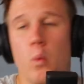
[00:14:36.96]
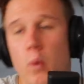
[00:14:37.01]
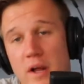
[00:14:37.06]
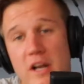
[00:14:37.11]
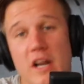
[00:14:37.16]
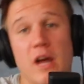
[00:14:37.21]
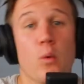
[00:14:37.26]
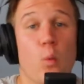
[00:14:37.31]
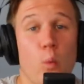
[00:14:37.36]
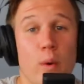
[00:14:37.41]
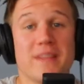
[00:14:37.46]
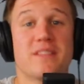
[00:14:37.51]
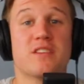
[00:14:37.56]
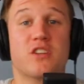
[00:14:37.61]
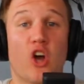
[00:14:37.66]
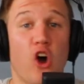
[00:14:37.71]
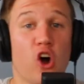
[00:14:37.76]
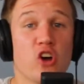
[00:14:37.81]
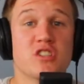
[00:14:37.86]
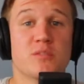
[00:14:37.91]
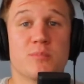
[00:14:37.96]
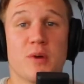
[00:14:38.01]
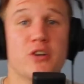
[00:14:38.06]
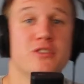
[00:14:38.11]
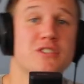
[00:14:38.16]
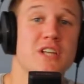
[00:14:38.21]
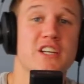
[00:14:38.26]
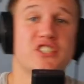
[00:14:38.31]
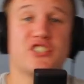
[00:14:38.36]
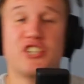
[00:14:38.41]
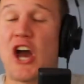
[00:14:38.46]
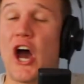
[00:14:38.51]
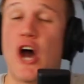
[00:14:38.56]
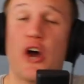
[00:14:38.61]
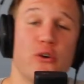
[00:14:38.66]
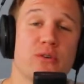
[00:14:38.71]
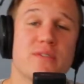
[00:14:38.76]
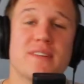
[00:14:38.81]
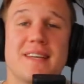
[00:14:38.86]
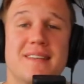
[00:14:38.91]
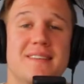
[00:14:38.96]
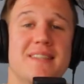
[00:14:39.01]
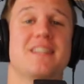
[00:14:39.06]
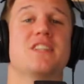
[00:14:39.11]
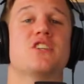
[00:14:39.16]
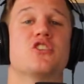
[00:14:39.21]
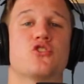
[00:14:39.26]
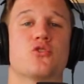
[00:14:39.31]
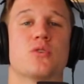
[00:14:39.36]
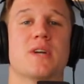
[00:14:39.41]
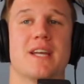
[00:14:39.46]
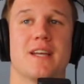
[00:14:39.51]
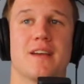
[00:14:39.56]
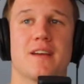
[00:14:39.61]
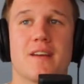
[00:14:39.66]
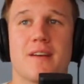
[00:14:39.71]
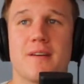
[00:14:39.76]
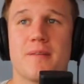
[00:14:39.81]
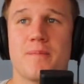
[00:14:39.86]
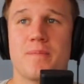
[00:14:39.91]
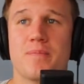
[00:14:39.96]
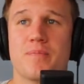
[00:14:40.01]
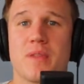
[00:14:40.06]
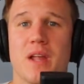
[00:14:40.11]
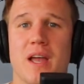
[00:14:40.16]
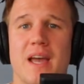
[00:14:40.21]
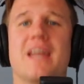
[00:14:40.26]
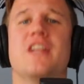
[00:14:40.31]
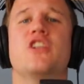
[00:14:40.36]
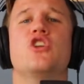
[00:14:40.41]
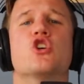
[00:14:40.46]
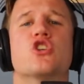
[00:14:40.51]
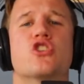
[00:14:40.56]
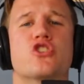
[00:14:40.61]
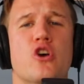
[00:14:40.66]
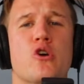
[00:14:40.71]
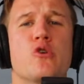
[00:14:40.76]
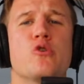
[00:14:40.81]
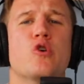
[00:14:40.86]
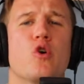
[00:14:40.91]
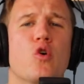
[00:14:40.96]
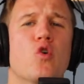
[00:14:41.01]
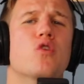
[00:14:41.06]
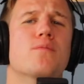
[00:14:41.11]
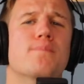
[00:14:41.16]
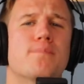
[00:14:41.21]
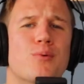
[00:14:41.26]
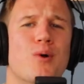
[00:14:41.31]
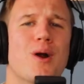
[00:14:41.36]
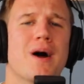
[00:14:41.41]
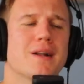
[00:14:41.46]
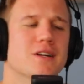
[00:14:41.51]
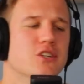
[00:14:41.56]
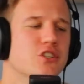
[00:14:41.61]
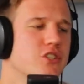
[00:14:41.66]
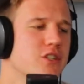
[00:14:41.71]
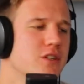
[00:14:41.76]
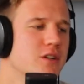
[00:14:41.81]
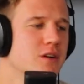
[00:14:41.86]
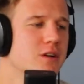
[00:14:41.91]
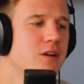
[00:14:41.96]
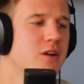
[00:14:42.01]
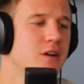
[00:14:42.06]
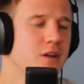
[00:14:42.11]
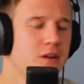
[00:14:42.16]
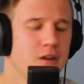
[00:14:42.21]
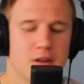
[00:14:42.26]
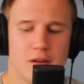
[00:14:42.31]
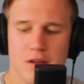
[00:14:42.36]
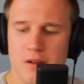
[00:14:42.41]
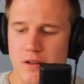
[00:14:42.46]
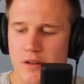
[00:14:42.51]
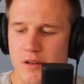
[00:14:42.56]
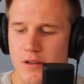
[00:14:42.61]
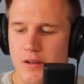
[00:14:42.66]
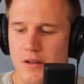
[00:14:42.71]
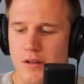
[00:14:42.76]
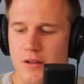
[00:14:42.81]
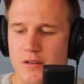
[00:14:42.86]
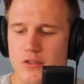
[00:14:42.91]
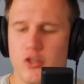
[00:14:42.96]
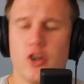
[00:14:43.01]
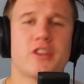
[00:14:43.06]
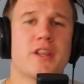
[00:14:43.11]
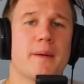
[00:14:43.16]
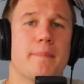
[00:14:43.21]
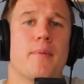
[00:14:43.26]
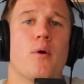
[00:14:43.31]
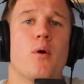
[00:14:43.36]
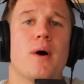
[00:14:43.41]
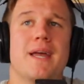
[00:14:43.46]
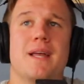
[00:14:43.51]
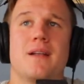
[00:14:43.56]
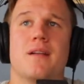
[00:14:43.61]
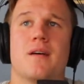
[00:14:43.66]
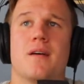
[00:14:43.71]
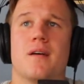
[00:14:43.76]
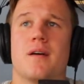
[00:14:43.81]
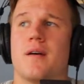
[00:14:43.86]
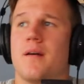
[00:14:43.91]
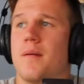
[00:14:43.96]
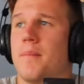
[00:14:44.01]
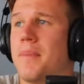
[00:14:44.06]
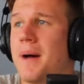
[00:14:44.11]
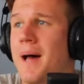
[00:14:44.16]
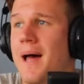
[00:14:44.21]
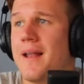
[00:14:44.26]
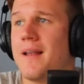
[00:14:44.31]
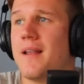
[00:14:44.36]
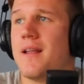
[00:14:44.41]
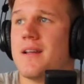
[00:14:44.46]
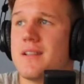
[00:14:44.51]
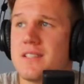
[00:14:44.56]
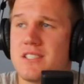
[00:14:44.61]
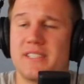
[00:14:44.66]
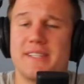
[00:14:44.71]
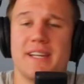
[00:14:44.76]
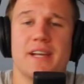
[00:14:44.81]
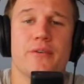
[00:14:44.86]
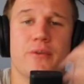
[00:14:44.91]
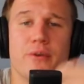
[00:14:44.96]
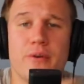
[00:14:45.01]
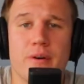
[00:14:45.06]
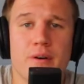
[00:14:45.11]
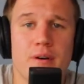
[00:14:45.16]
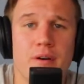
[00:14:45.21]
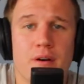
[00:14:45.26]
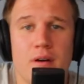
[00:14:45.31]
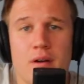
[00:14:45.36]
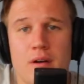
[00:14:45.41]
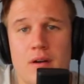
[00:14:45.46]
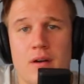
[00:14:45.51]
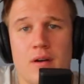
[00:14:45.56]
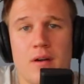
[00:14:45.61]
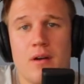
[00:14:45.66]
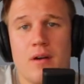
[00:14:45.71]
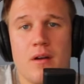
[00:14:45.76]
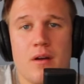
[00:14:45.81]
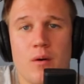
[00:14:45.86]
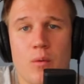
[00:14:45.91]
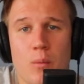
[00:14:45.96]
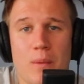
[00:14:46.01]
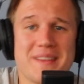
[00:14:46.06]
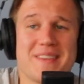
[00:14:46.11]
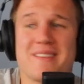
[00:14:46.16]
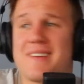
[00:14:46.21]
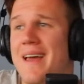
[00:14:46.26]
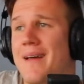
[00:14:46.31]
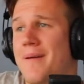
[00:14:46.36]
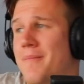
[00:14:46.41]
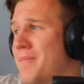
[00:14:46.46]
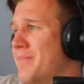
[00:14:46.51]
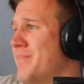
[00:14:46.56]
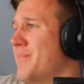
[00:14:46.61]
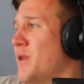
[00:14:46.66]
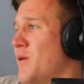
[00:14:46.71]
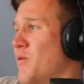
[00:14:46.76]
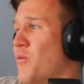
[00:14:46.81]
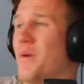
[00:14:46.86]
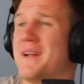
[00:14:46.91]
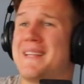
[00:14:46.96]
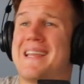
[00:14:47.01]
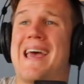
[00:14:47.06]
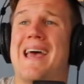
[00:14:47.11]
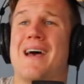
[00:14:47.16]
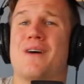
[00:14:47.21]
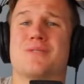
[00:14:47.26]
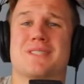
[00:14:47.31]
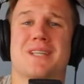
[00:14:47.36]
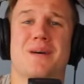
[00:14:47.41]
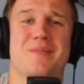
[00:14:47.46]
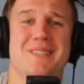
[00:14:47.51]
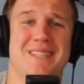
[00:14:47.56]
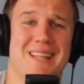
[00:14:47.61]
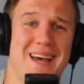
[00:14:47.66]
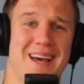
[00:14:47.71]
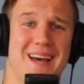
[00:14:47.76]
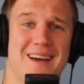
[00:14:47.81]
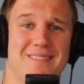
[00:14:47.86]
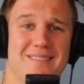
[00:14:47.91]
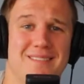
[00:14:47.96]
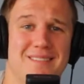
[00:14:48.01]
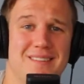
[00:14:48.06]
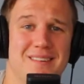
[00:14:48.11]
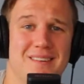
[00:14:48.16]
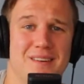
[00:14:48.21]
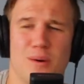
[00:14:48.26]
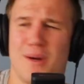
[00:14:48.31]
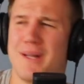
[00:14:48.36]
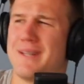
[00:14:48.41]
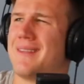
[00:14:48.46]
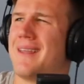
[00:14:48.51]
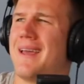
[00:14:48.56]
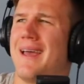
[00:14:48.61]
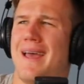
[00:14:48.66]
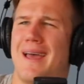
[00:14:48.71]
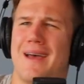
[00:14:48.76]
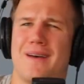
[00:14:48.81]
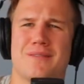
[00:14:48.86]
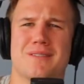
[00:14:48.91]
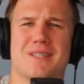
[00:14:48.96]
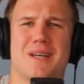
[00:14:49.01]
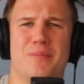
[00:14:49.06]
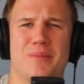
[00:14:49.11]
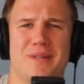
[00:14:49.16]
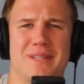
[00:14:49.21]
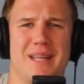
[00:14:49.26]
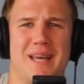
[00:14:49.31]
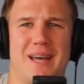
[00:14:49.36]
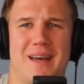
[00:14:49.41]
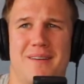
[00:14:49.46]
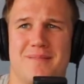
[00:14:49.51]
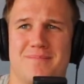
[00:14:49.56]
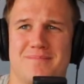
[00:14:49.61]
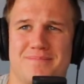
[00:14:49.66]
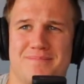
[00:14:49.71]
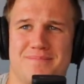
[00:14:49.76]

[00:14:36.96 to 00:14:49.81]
with Cosmos as your only thing to drink in your so-called brunch. Not the point, but still, what the hell's up with that? What the hell's up with that?